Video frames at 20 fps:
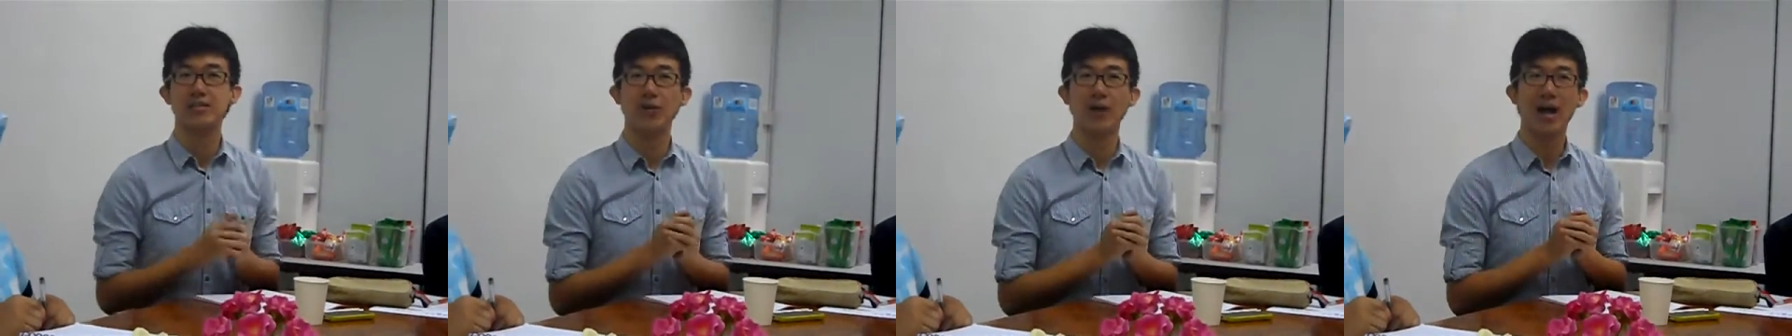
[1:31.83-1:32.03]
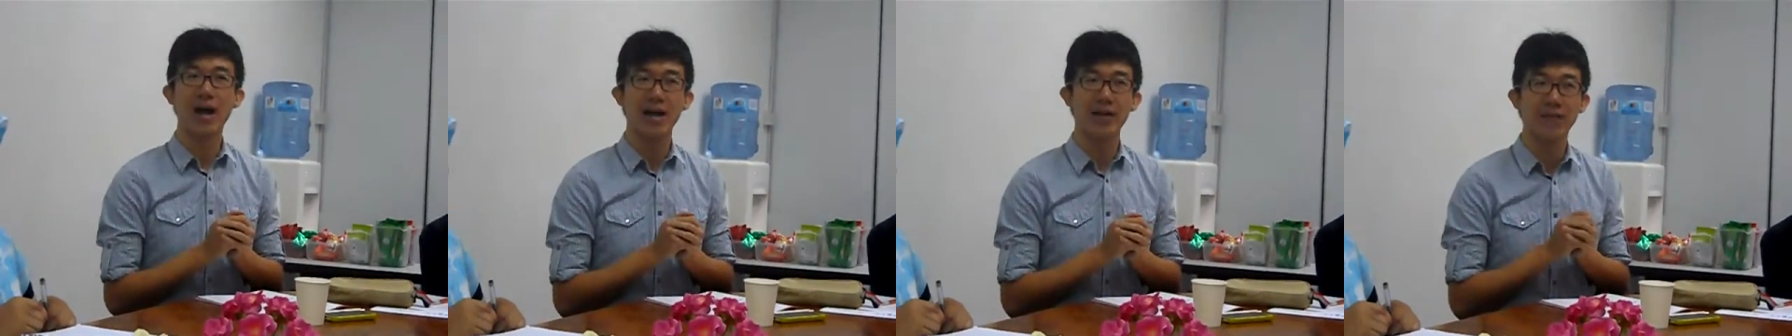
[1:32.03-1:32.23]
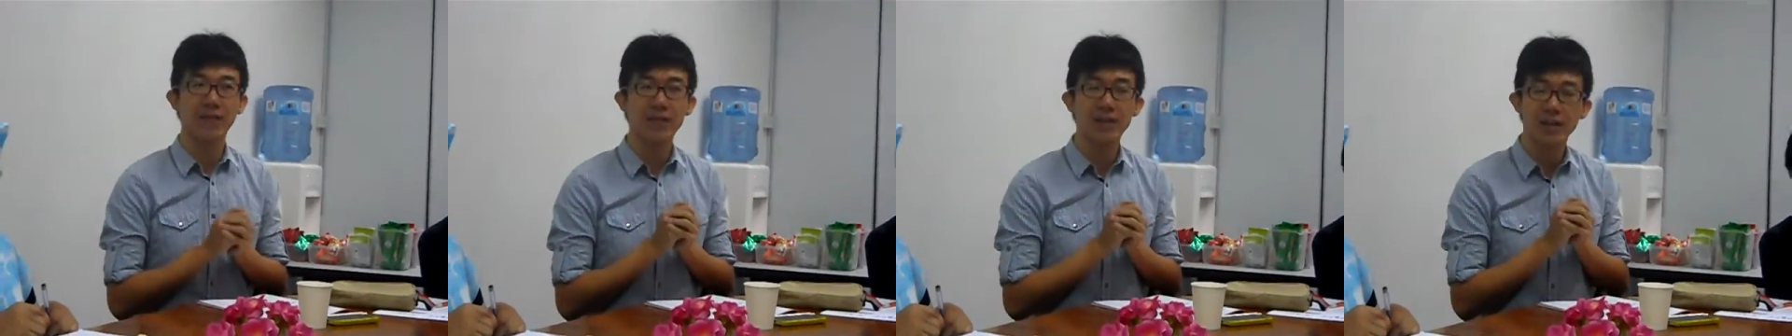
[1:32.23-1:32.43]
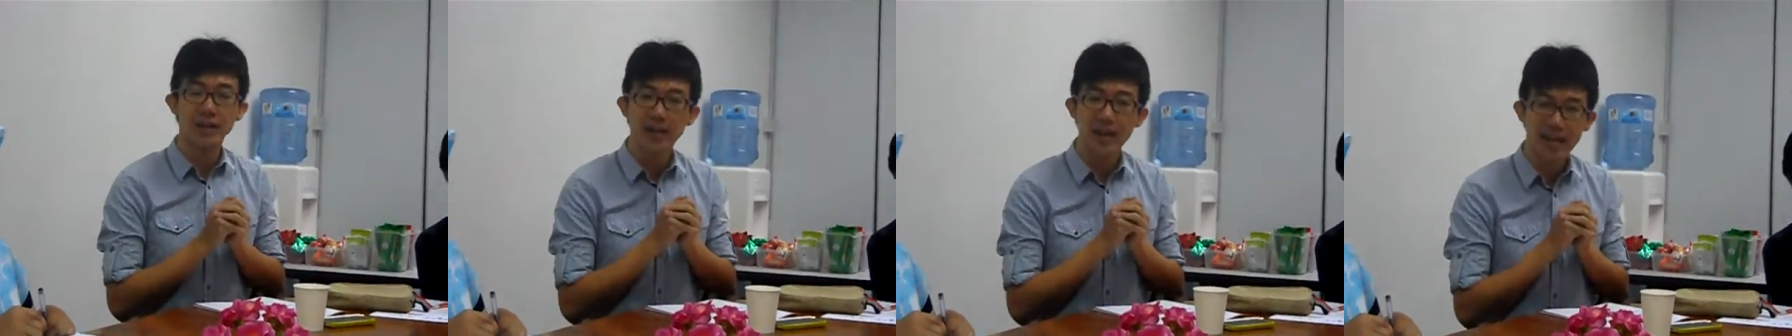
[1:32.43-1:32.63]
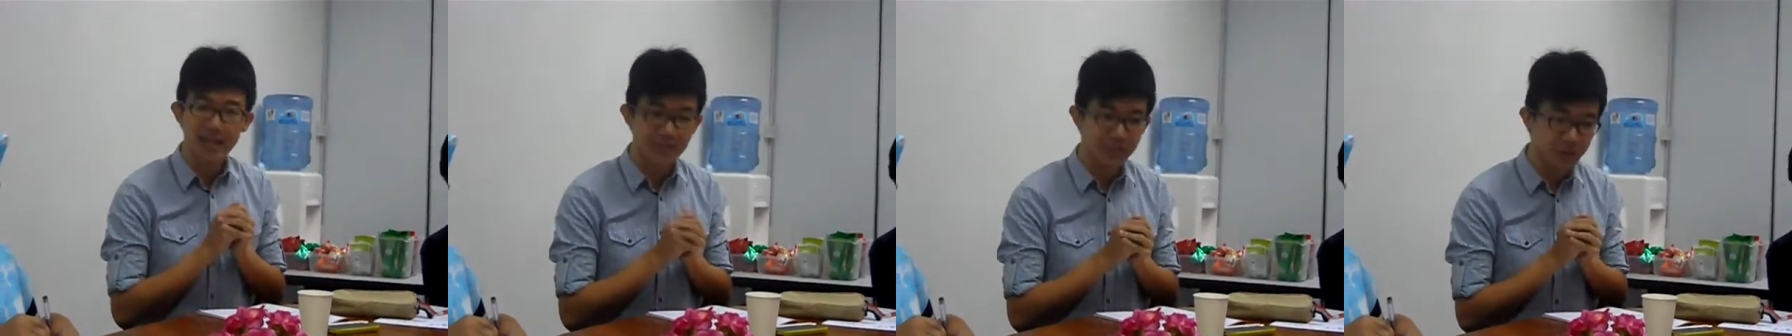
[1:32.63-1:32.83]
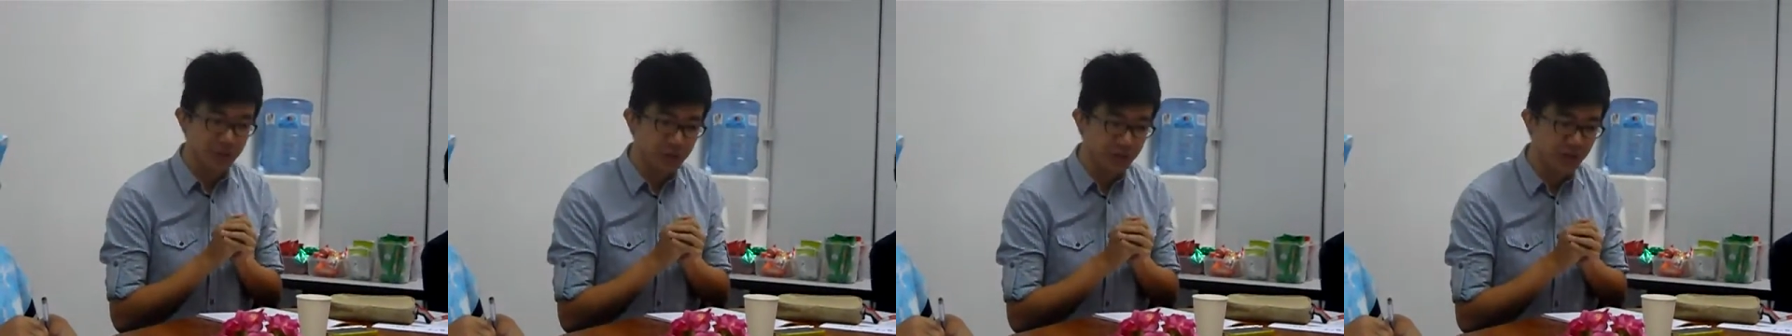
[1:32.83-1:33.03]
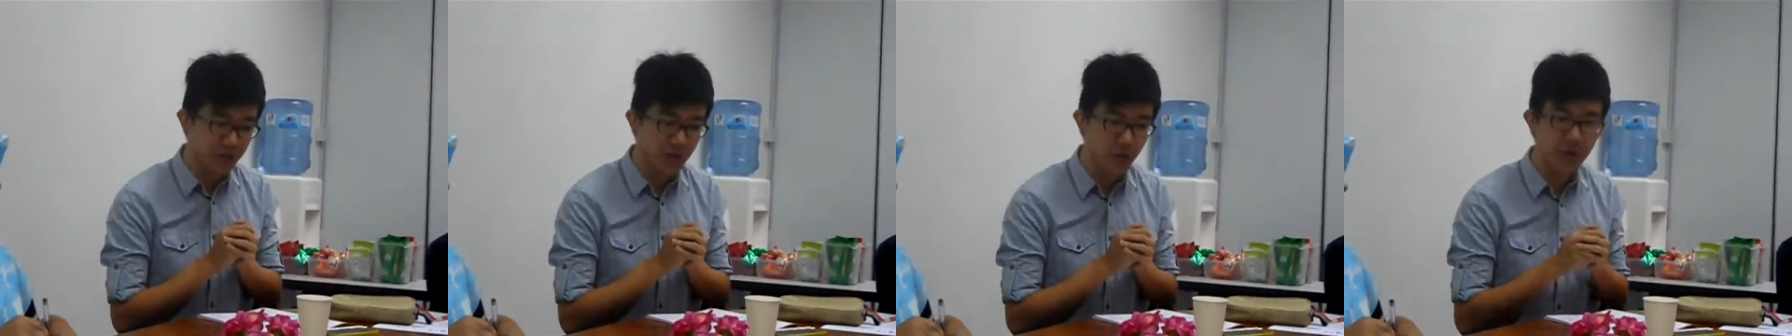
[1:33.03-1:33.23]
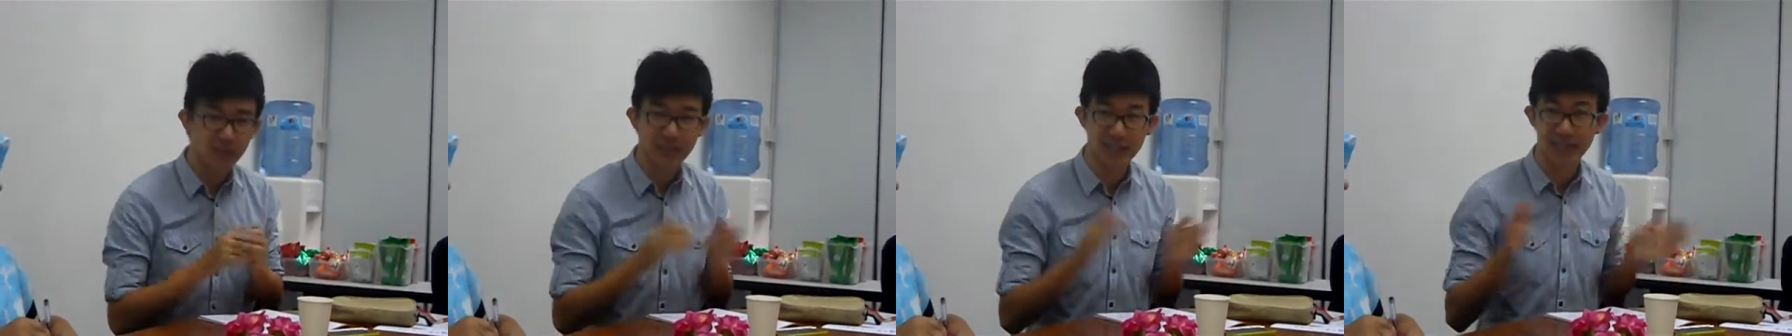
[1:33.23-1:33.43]
So after
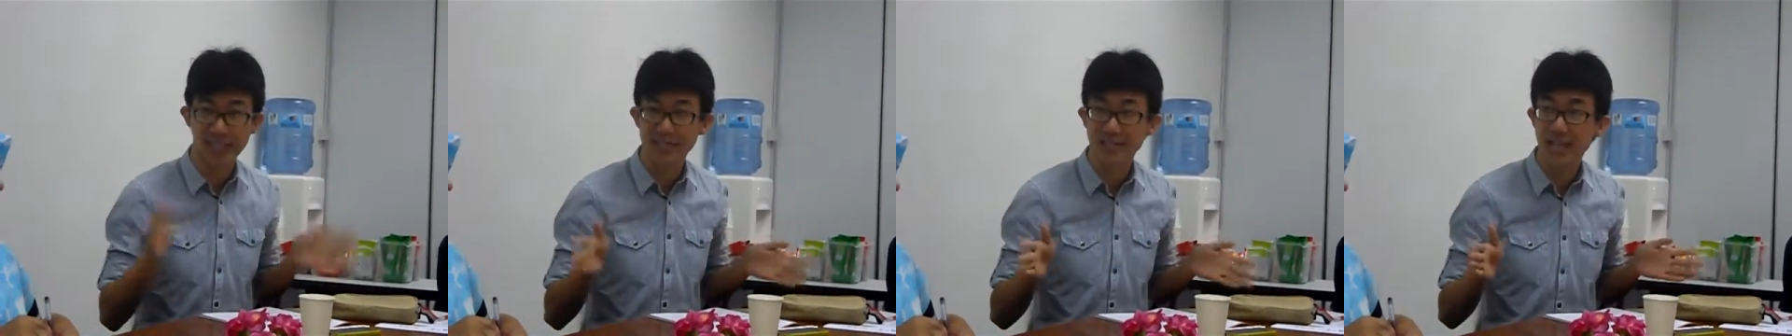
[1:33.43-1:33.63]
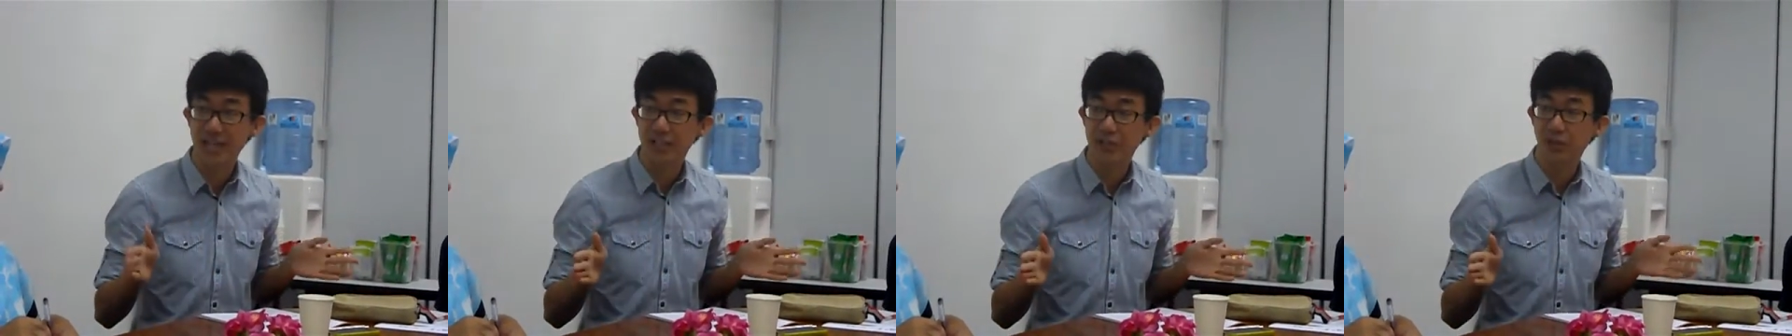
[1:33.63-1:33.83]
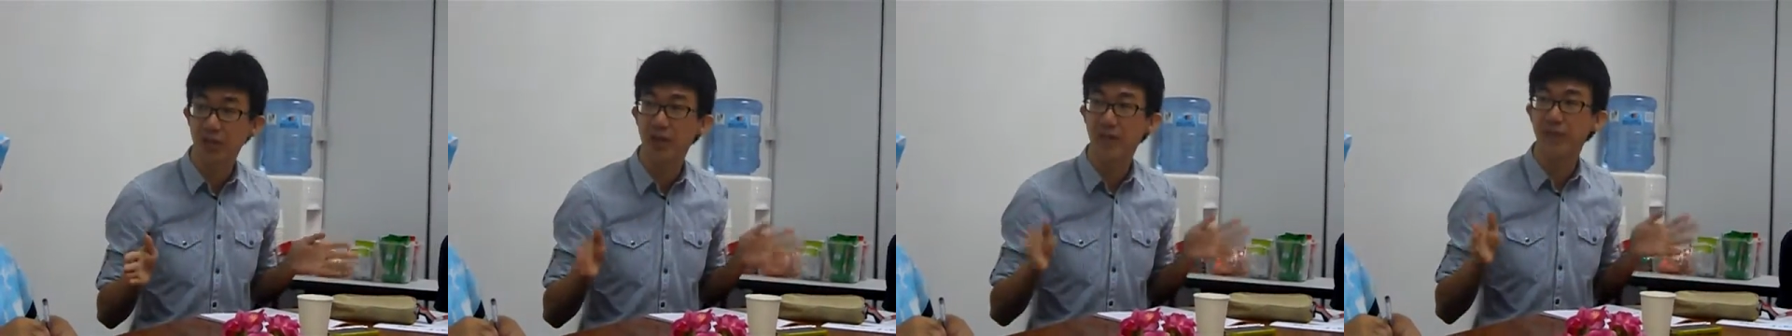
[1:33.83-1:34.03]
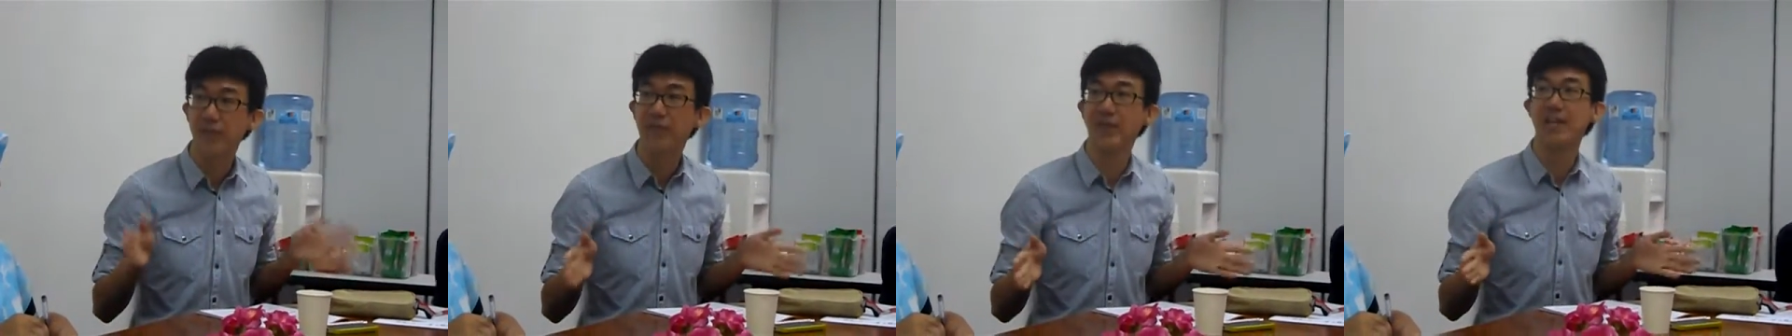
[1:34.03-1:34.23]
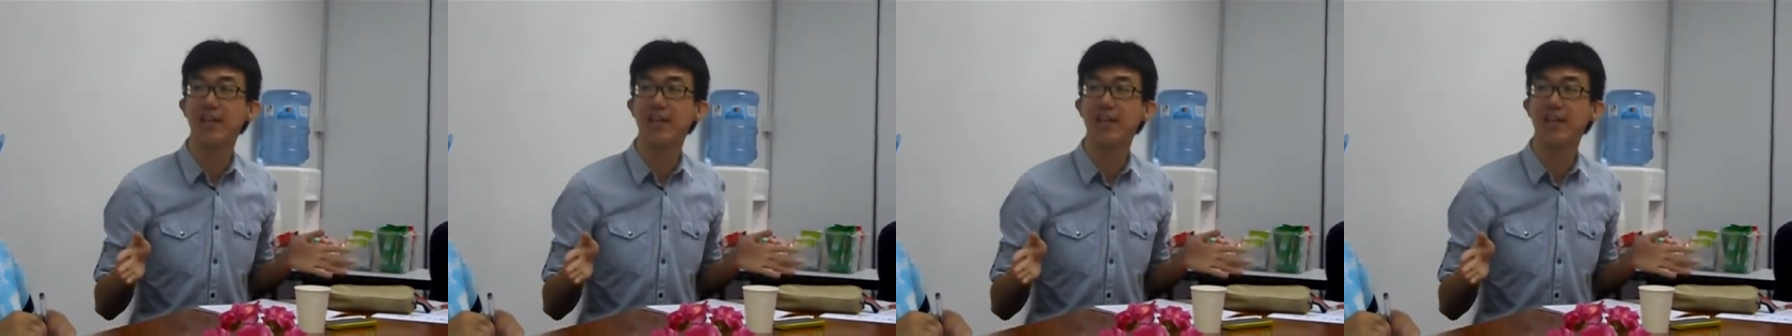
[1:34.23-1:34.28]
all the design engineer